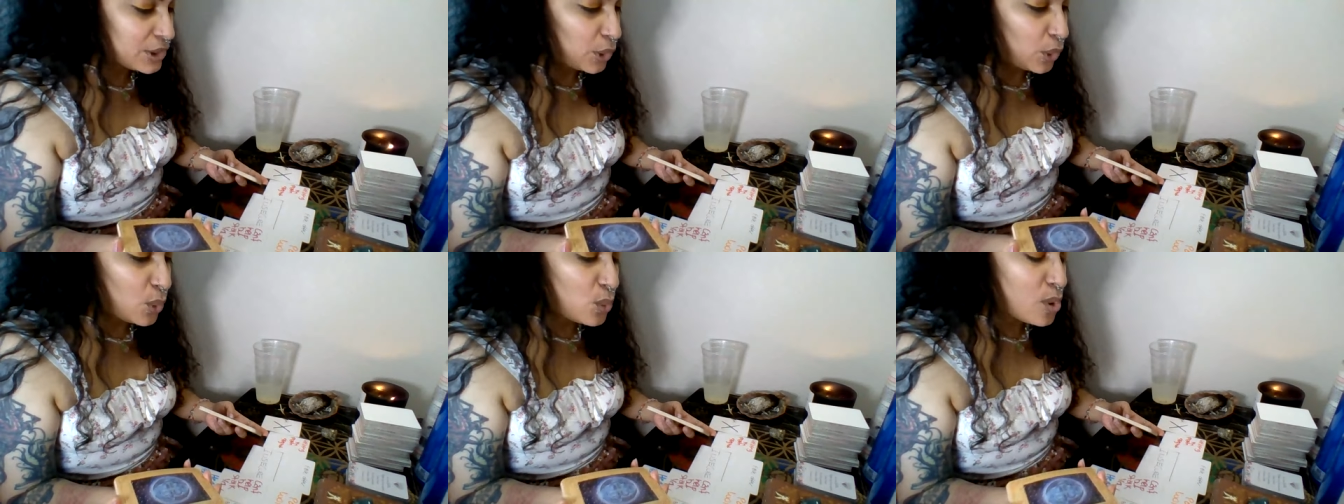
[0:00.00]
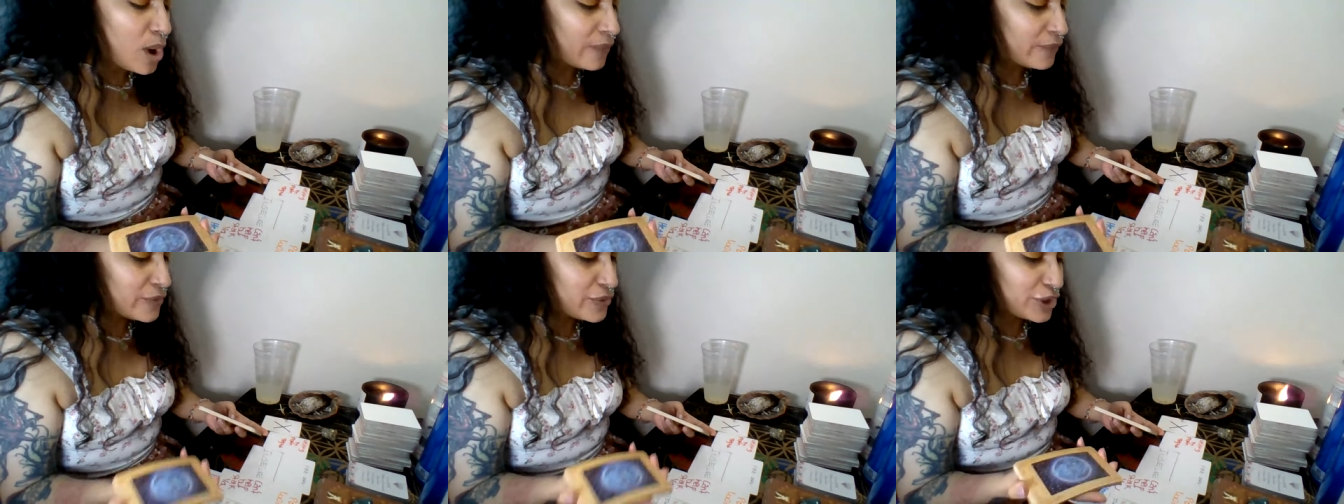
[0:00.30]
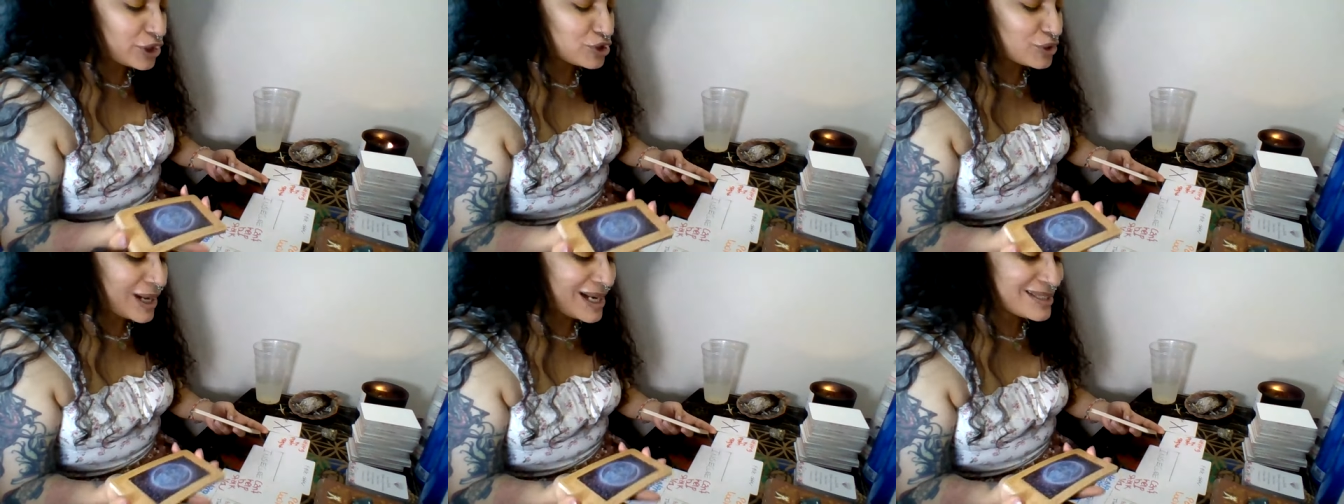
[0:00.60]
or whoever
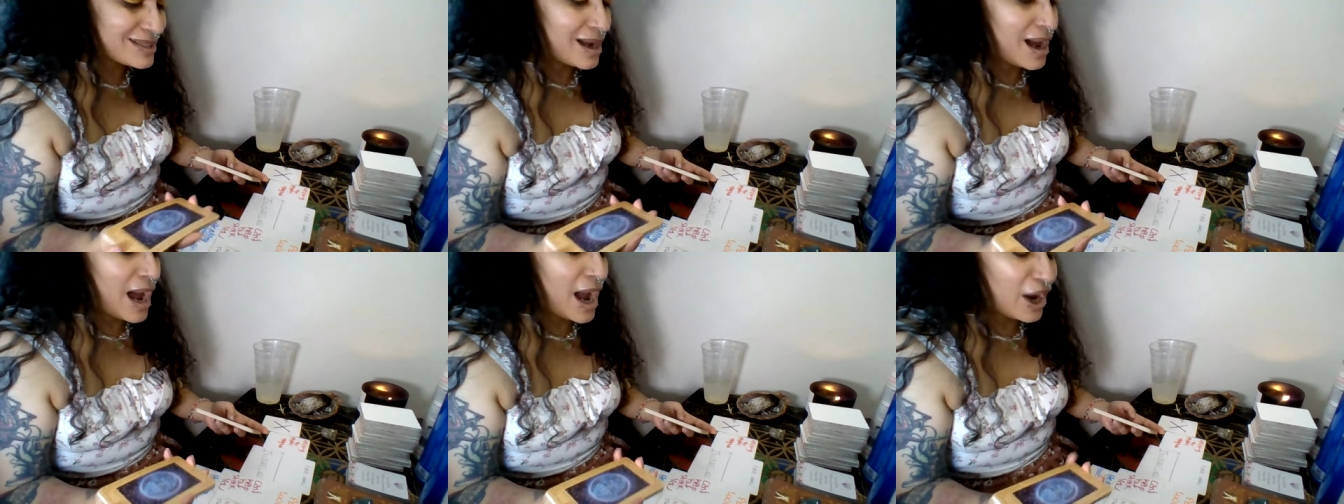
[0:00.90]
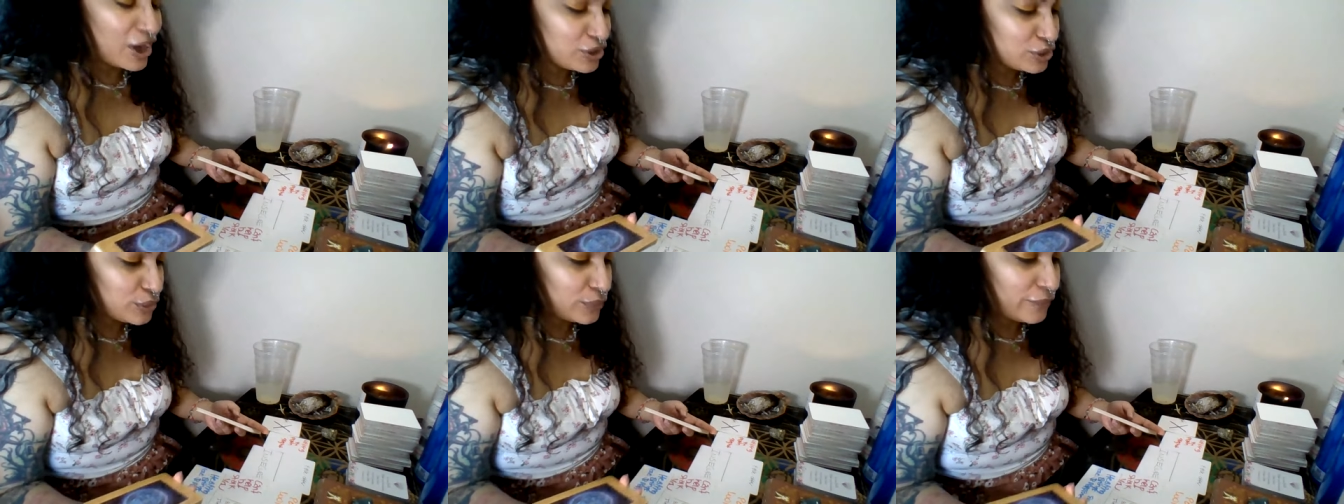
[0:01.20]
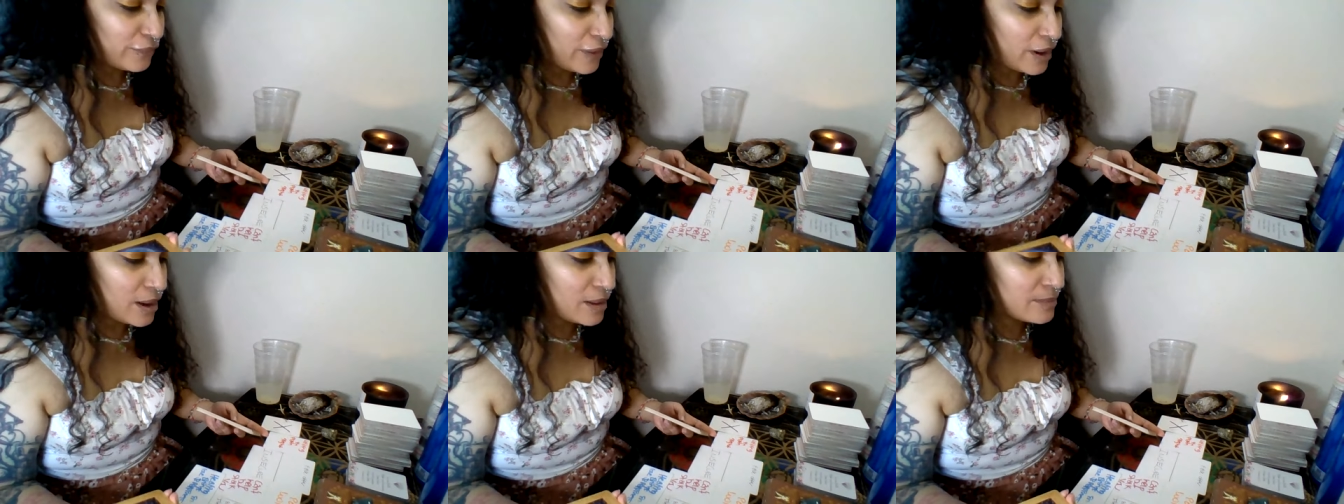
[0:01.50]
they're trying to hide you
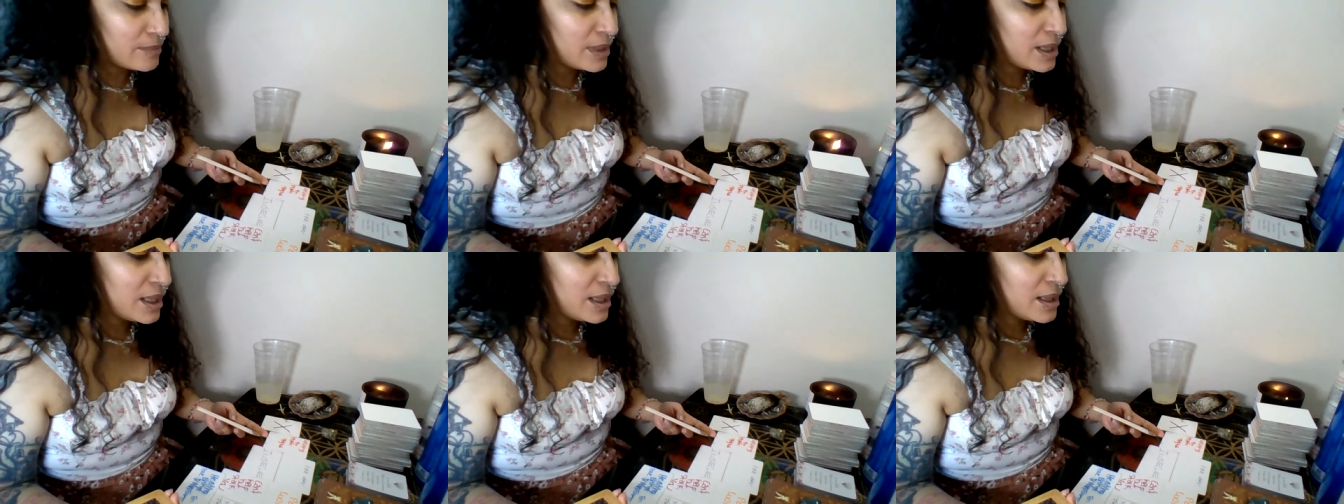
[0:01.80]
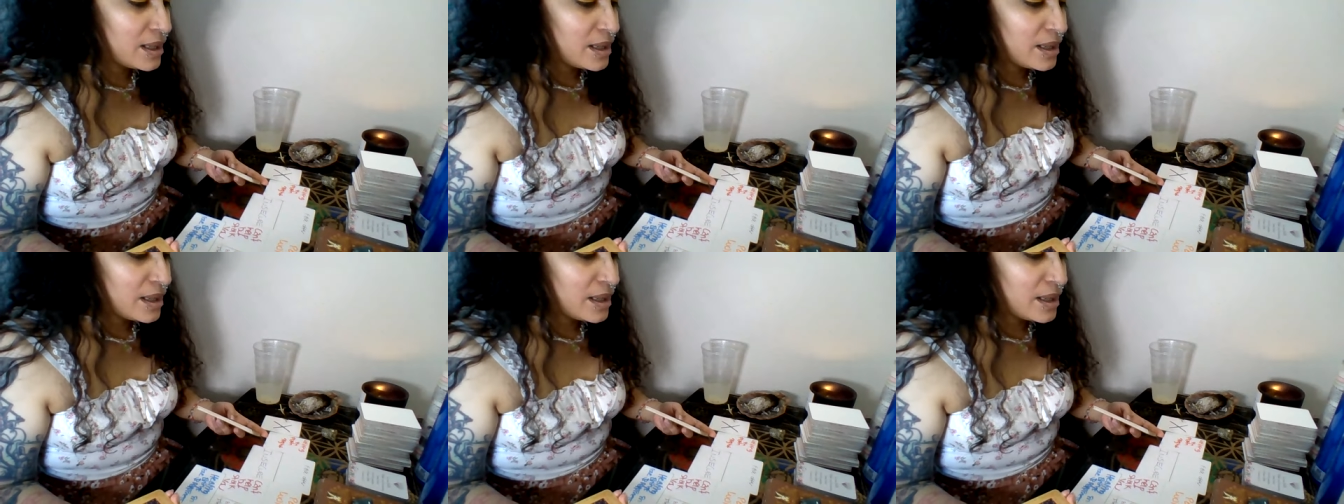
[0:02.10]
from,